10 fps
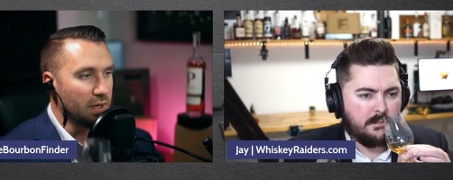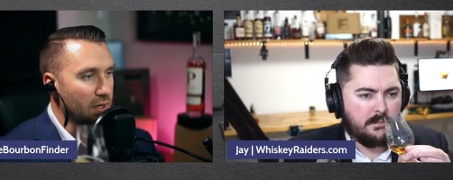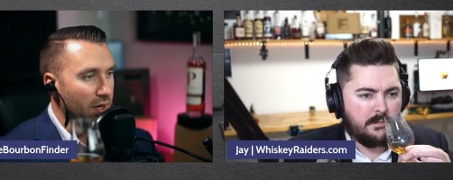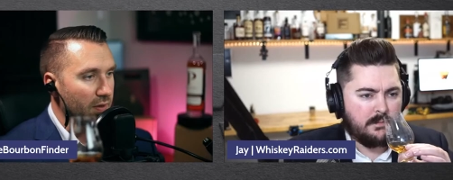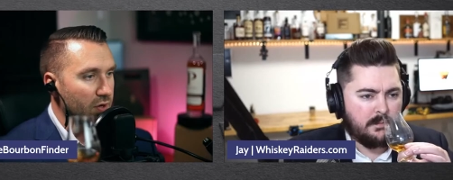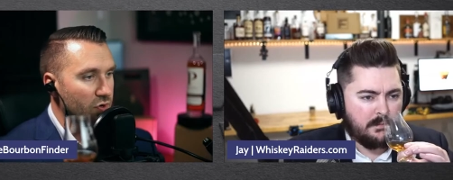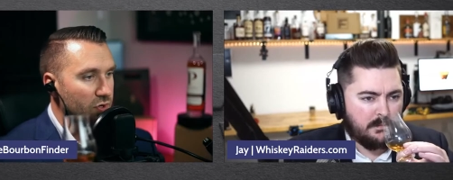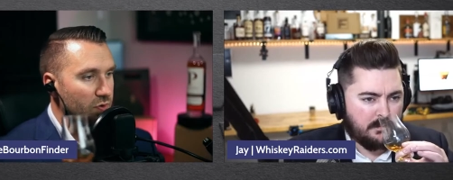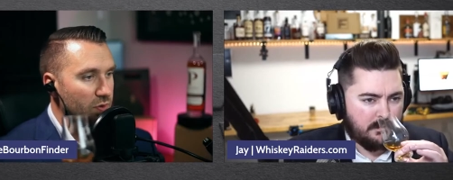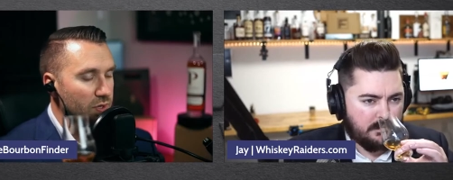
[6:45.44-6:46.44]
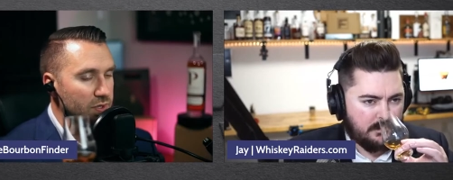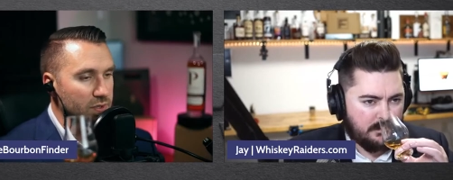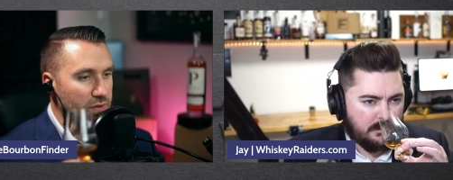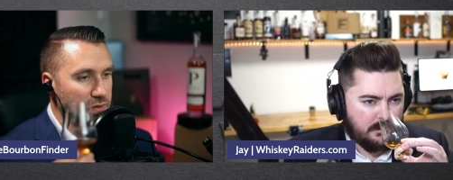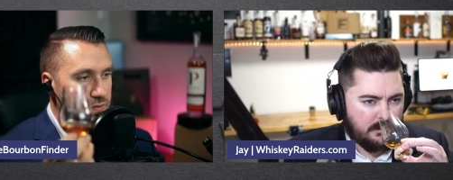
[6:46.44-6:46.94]
Speaker 1: and then drink two of these.
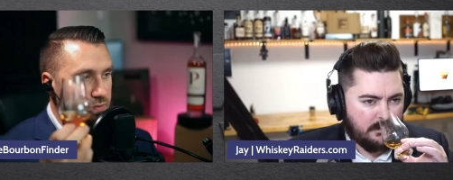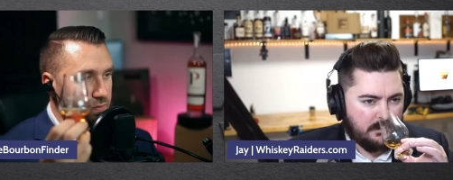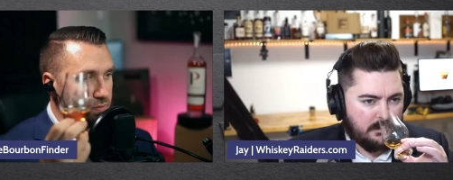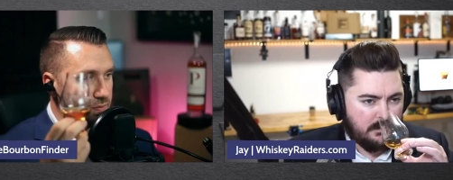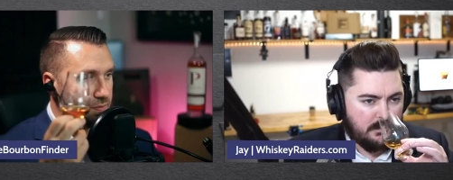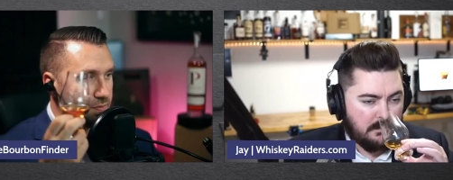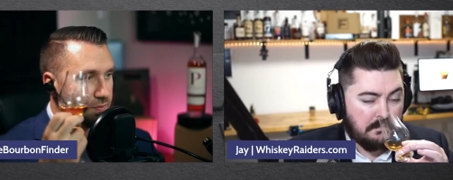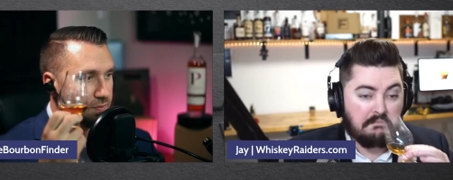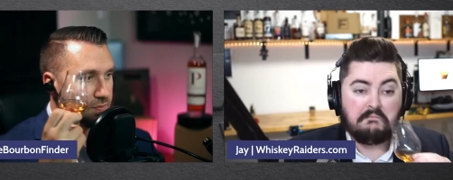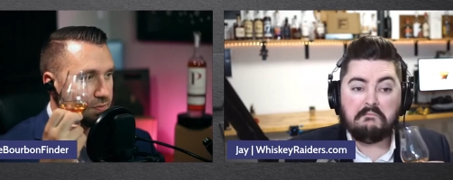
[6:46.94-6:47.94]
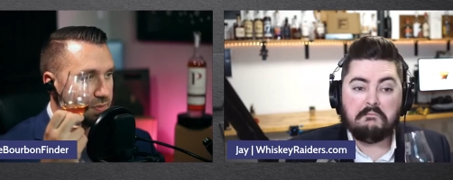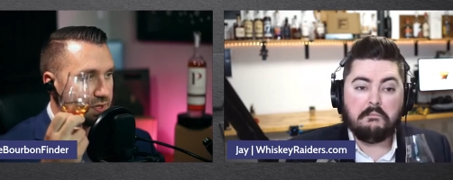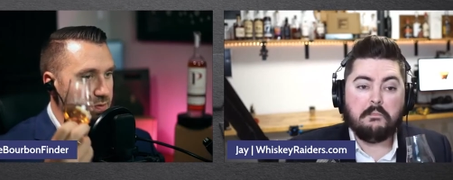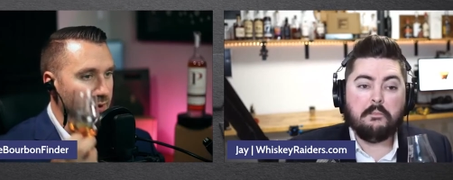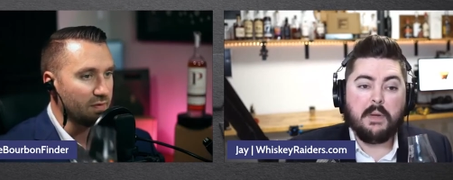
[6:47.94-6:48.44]
That's
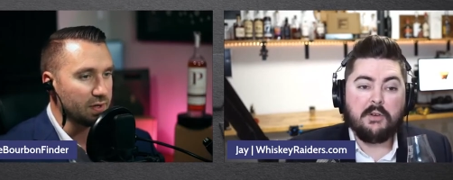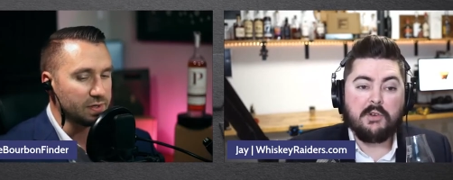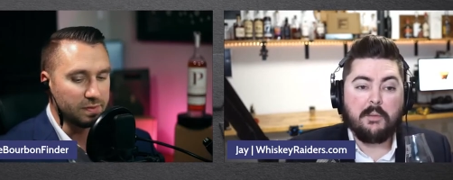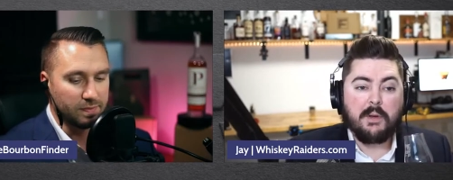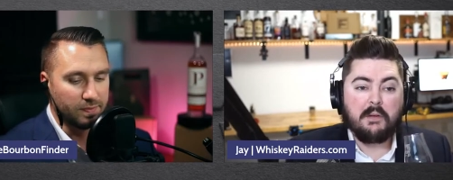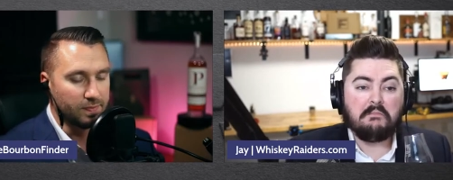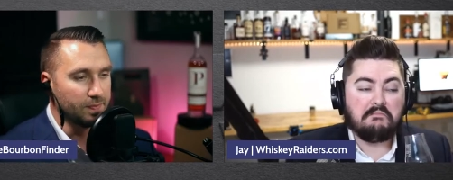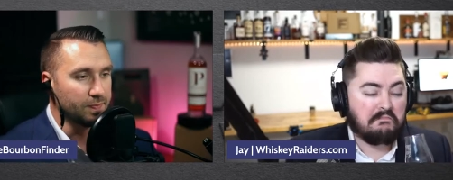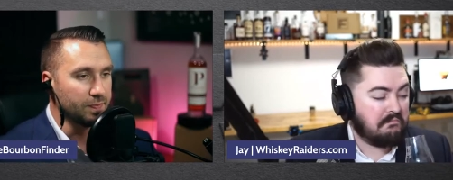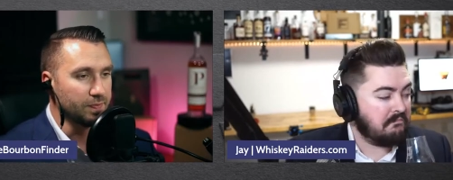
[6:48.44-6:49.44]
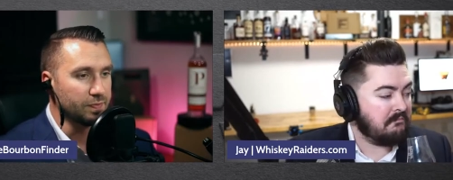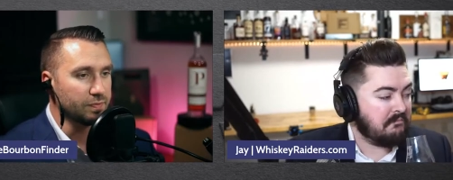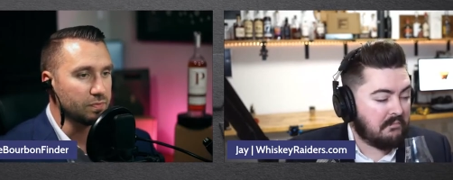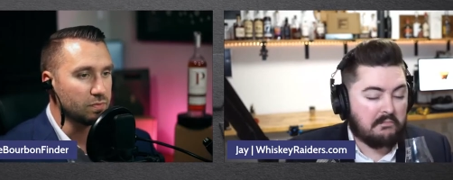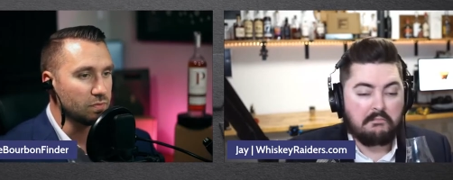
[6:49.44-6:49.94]
my pink advice. Champagne.
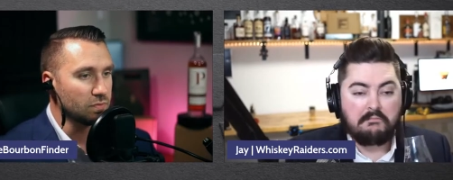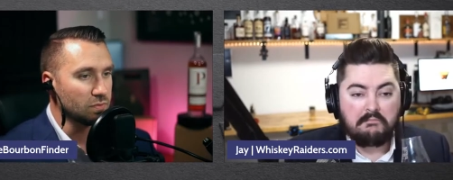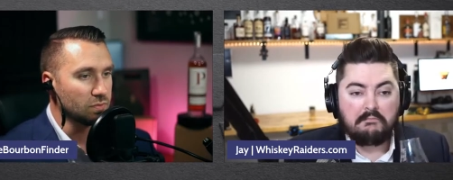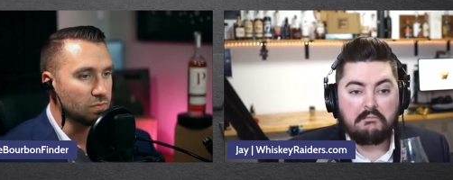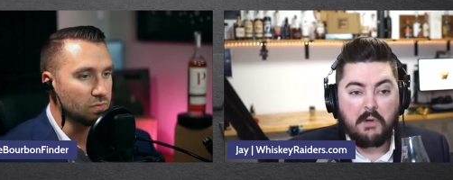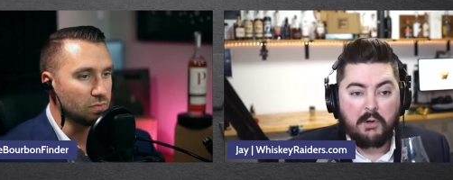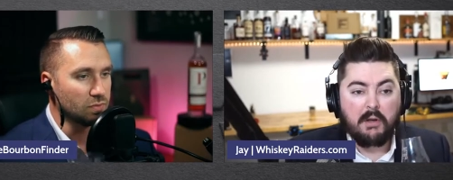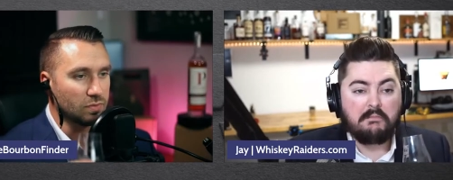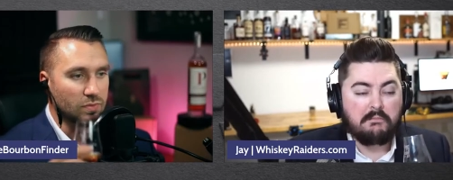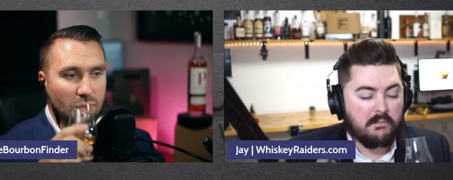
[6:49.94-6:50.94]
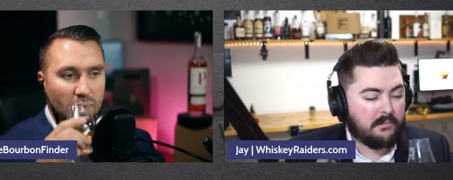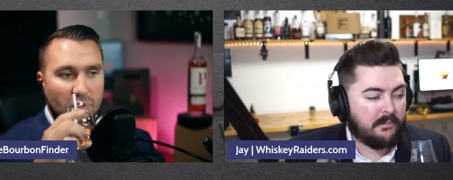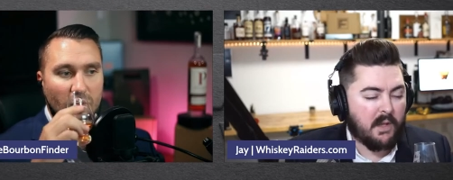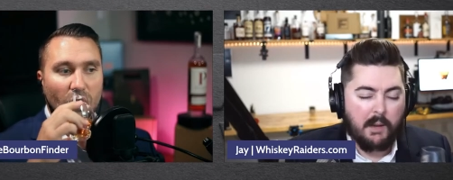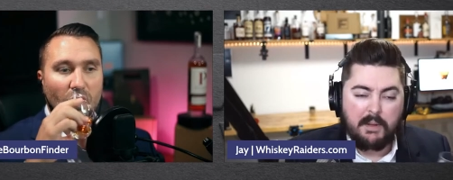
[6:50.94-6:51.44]
Speaker 2: Okay. I
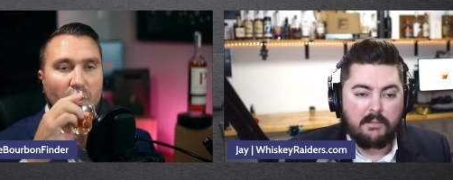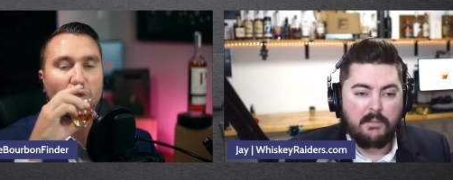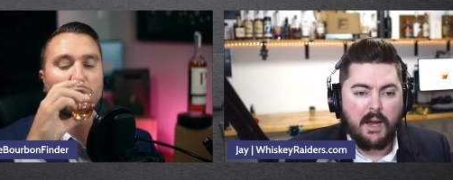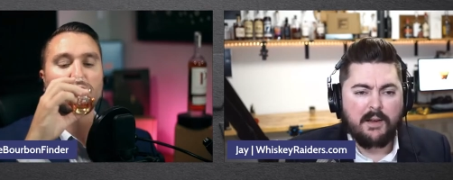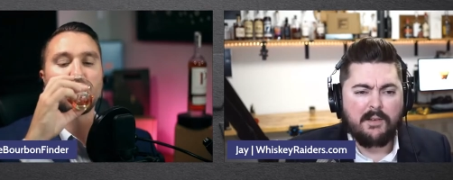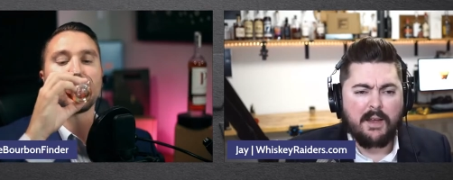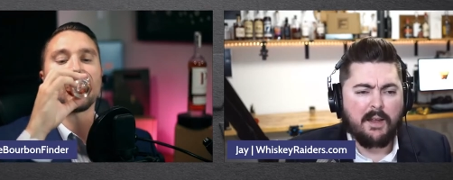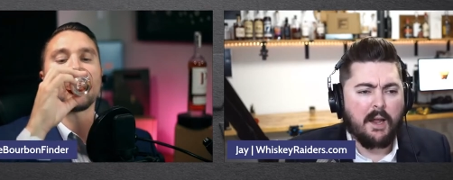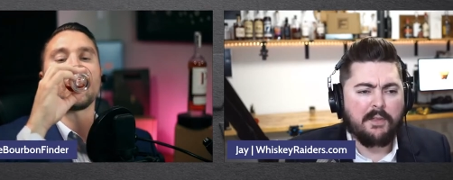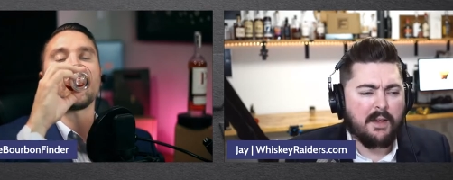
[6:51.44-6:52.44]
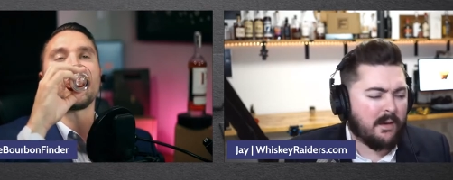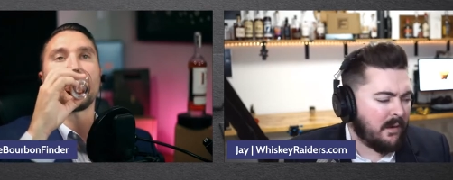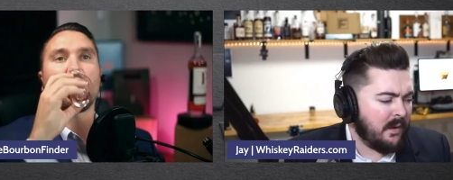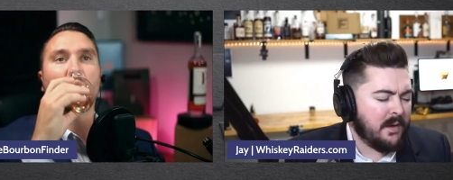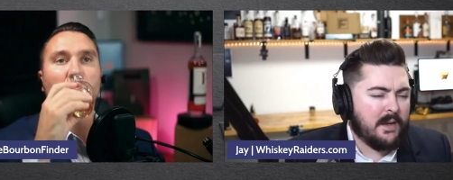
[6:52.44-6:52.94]
mean, I could take it. I think
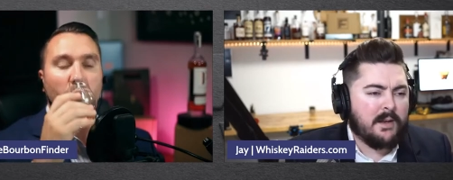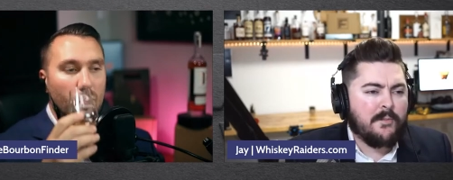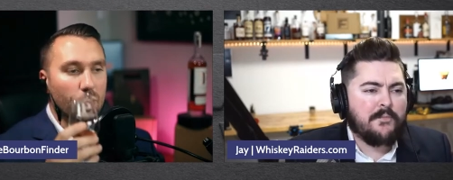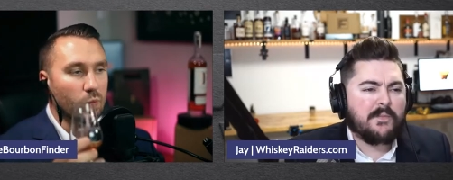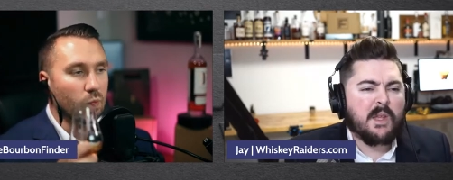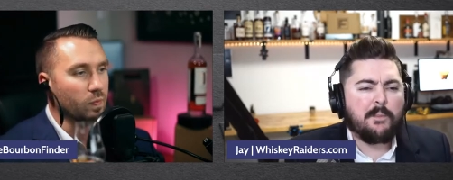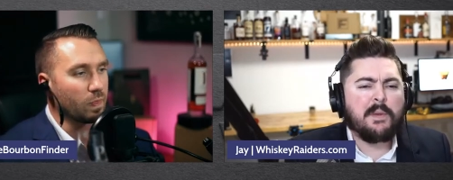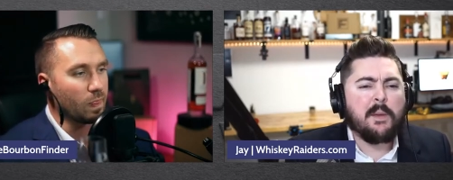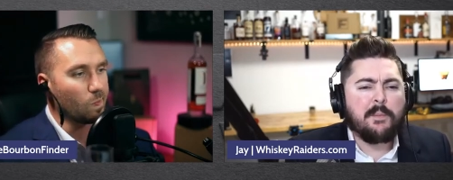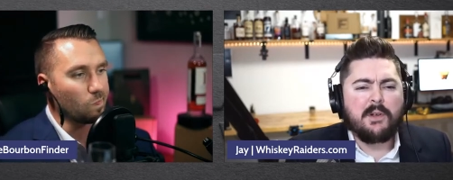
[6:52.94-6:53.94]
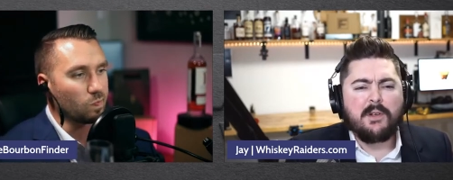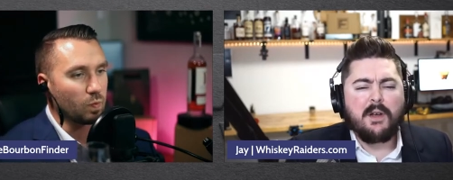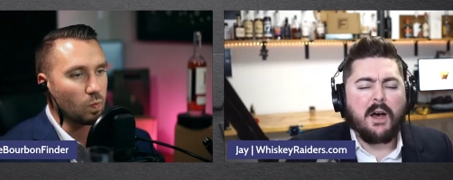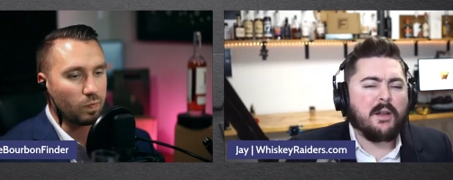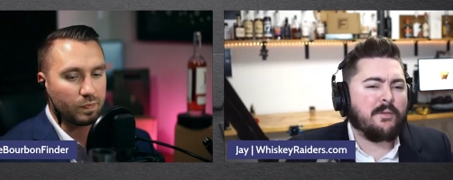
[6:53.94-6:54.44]
people
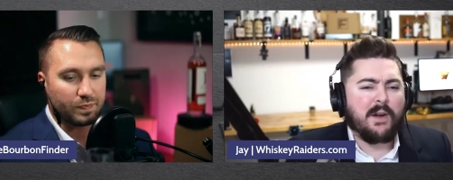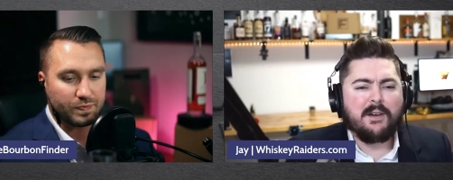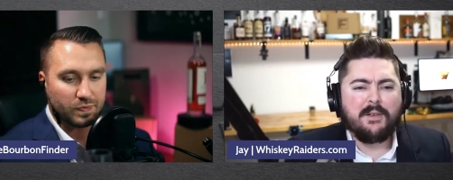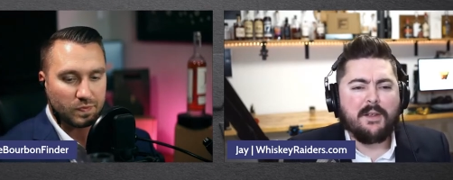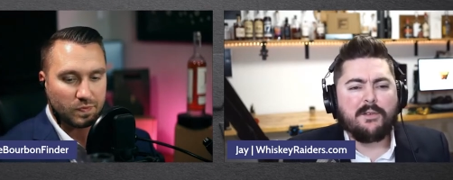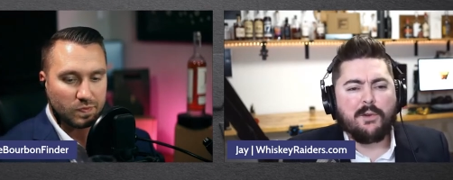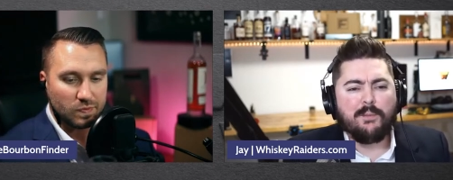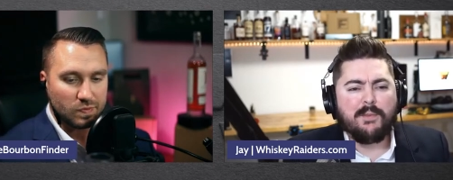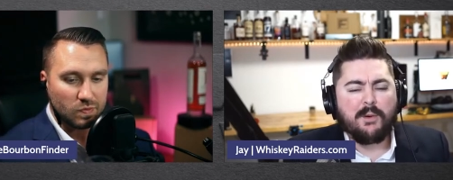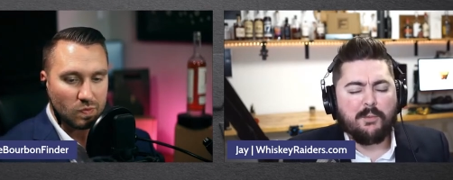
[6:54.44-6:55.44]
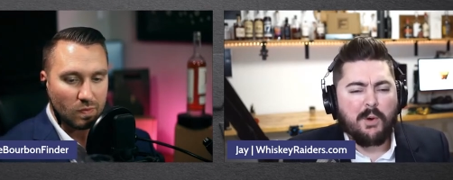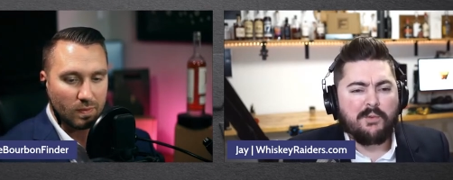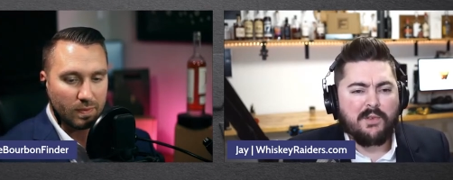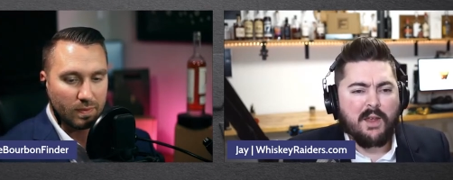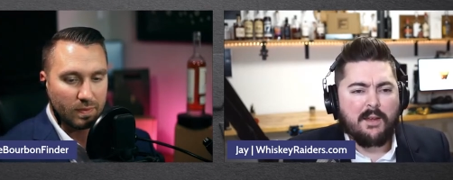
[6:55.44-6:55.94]
unfairly assume that
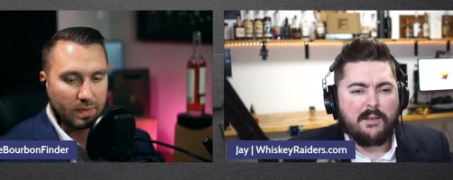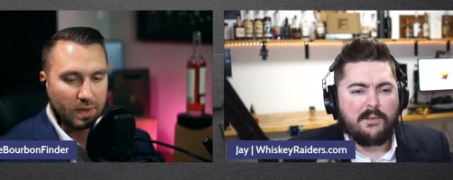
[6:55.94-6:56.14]
rosé is